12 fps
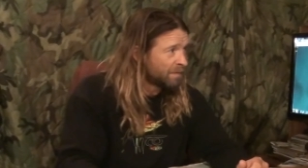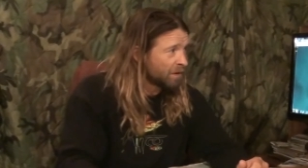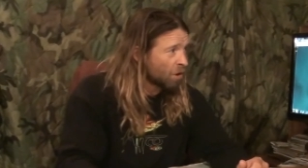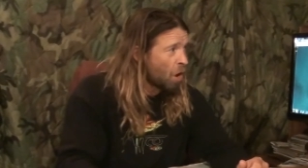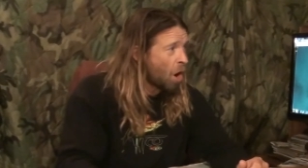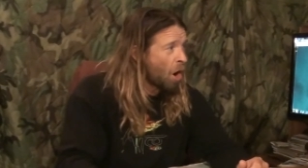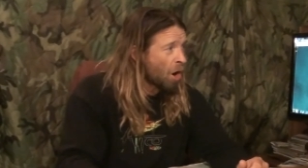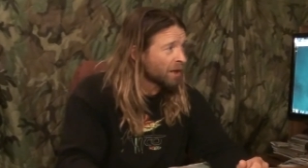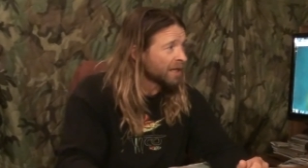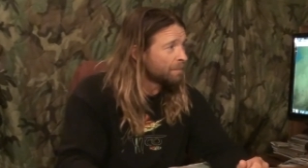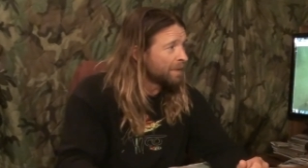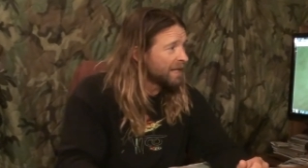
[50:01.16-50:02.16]
there
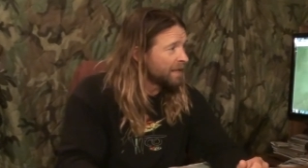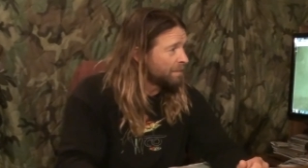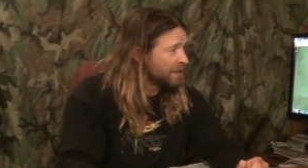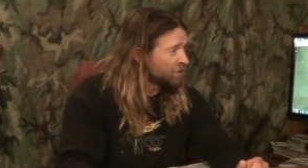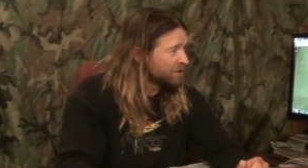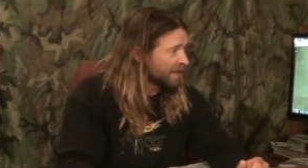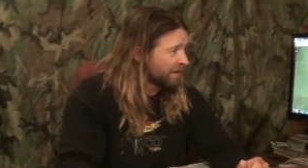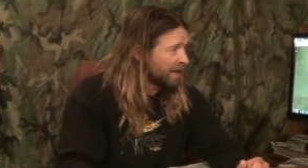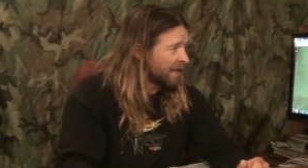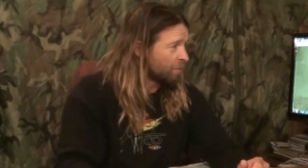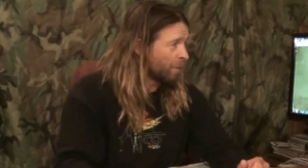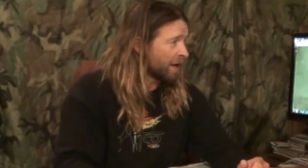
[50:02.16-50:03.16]
hardly be any beaches there
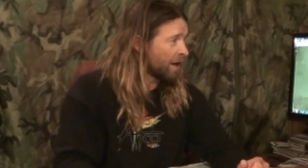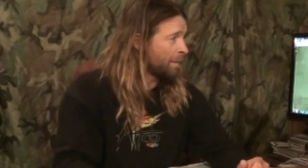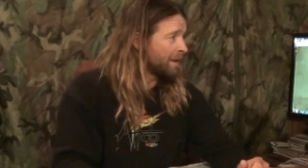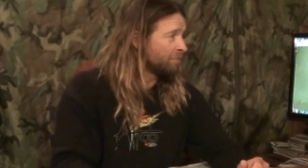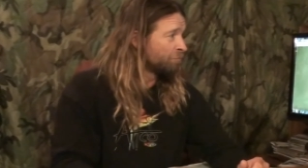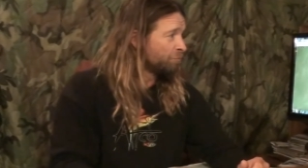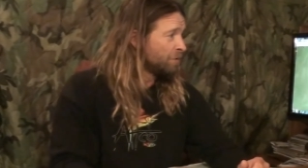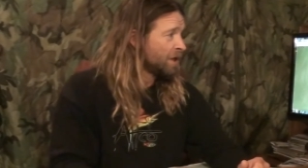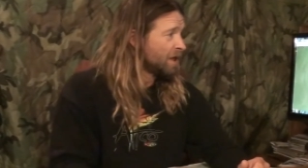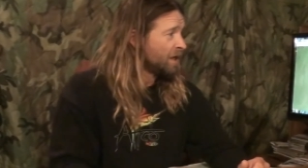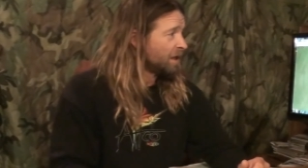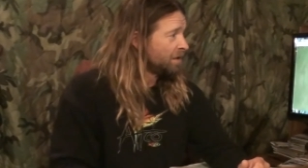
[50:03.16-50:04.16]
anywhere. I mean,
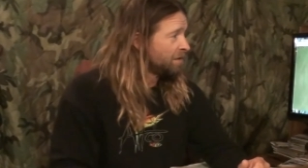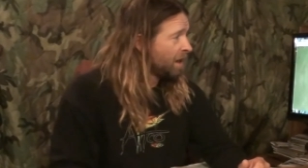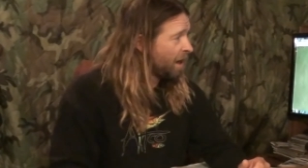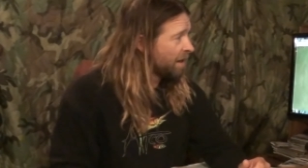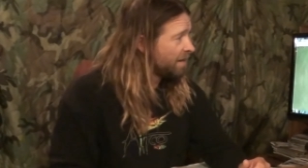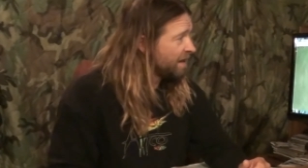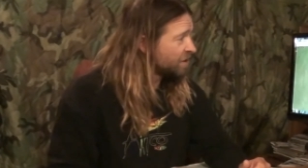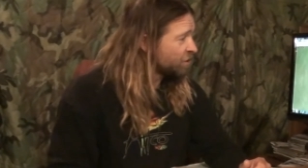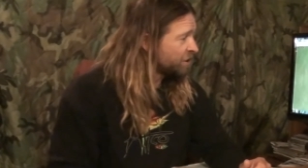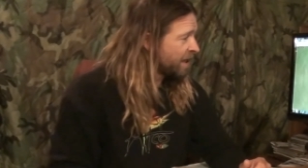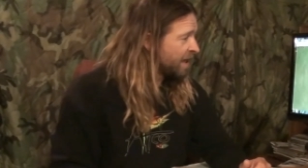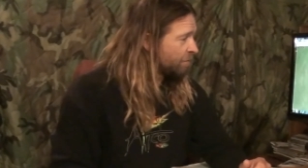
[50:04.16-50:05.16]
none of this
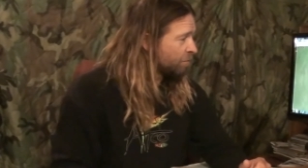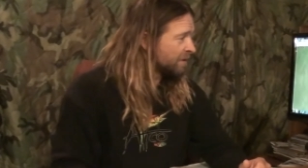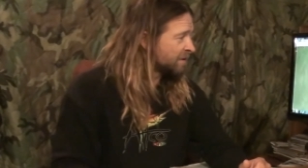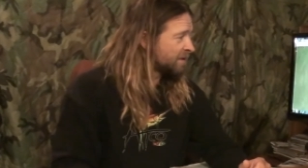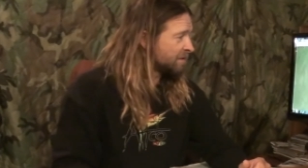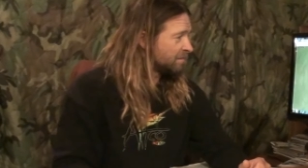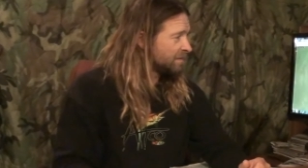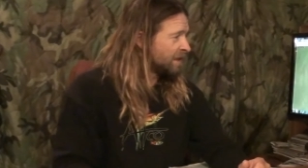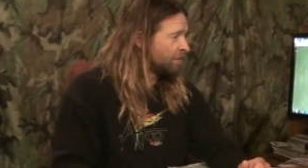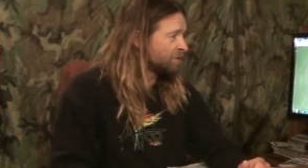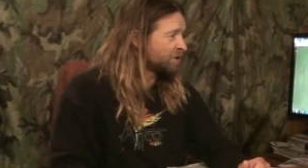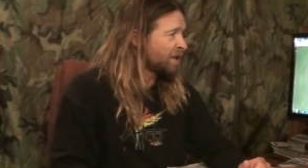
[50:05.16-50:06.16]
shit was,
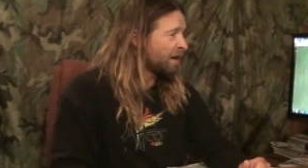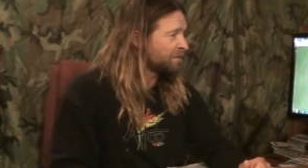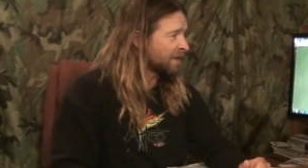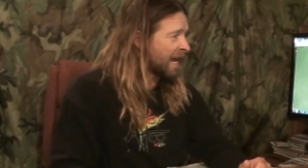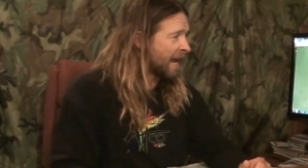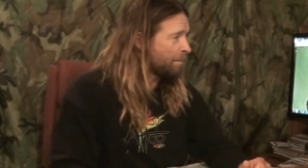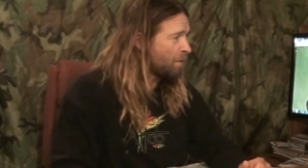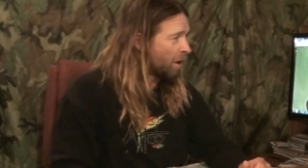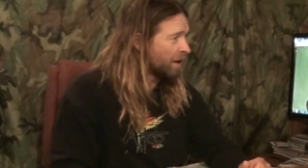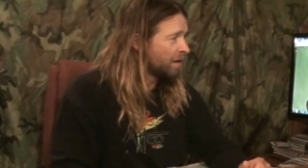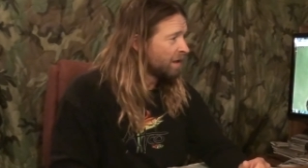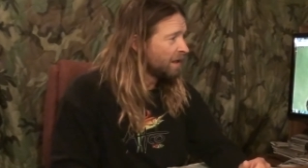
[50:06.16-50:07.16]
it was tough to camp
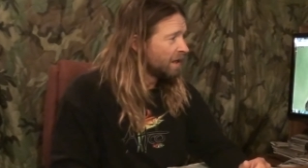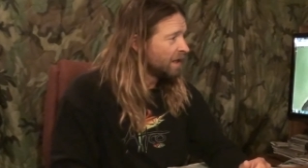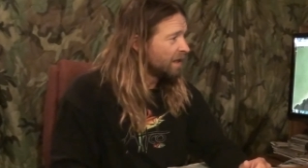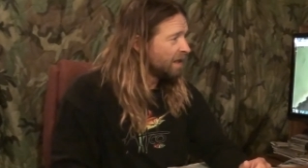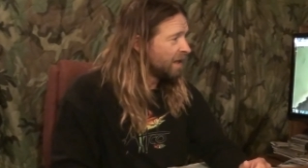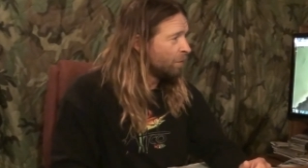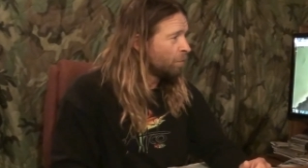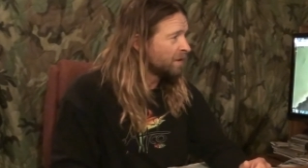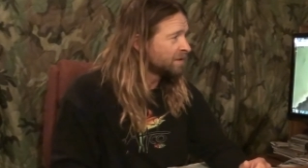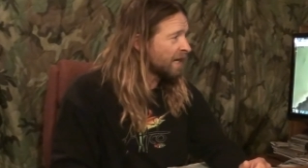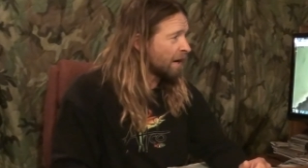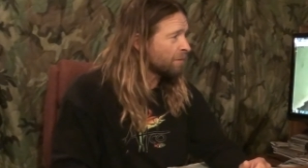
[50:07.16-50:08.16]
on. It
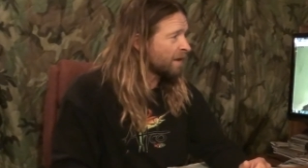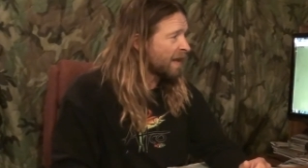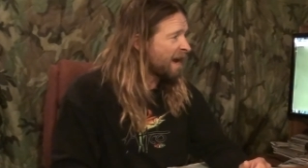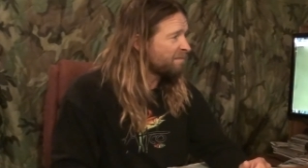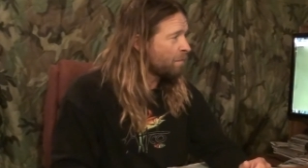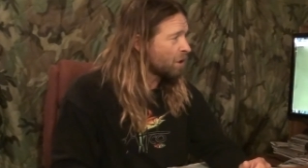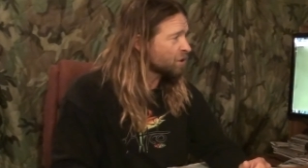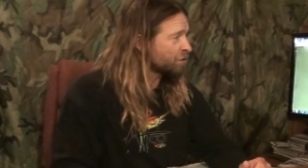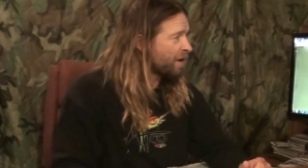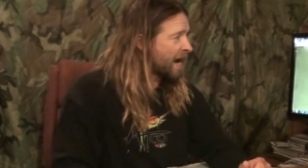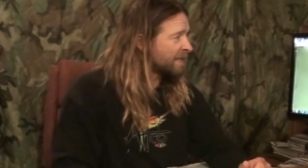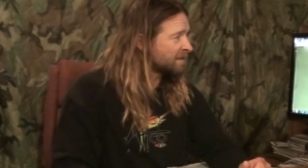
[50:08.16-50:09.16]
was, I'd rather have marsh
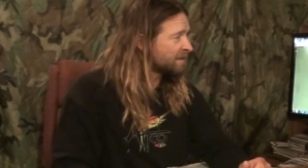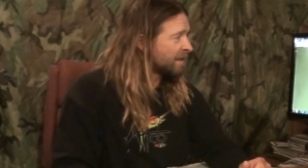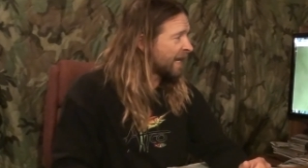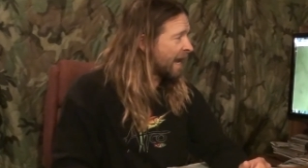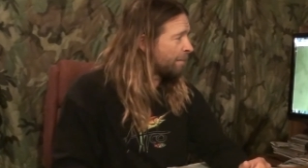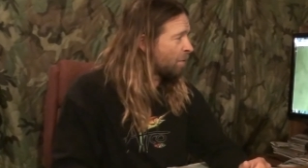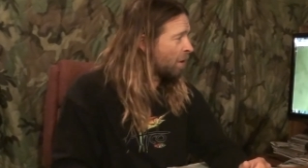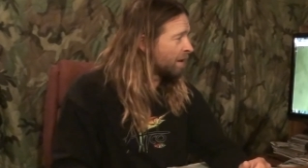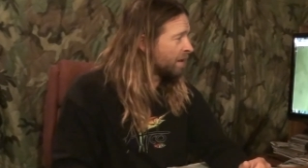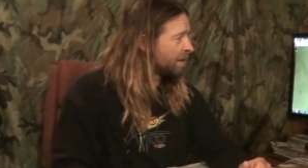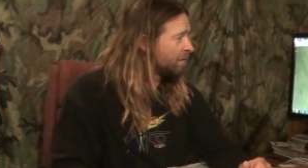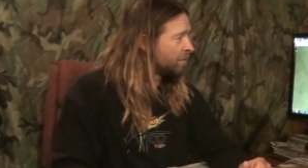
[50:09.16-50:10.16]
grass to camp
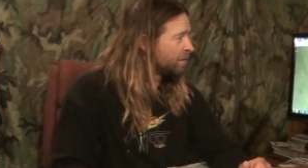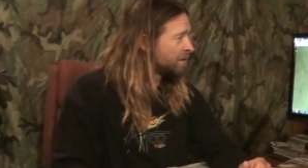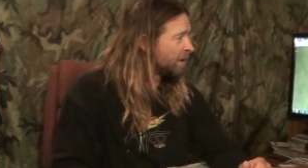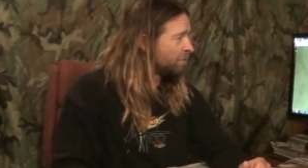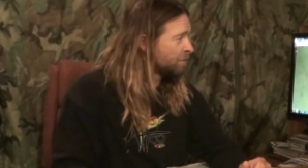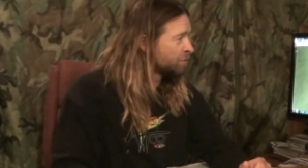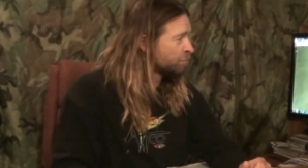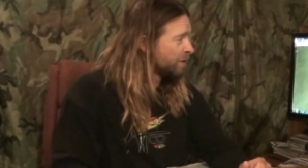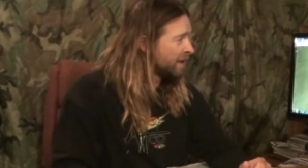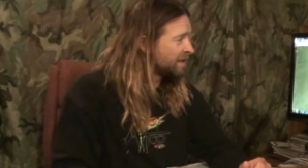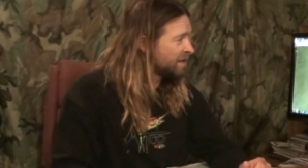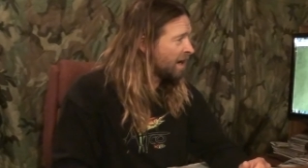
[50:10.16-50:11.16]
on. It was
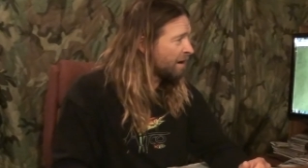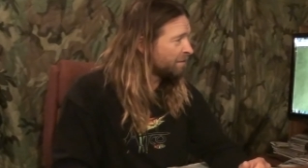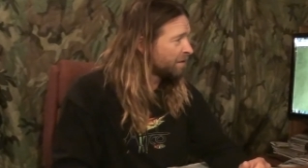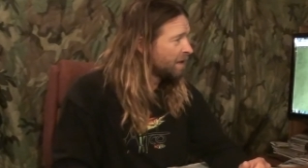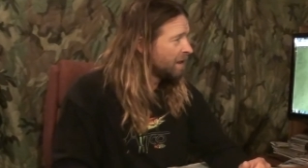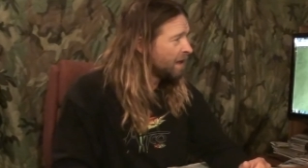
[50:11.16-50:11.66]
really tough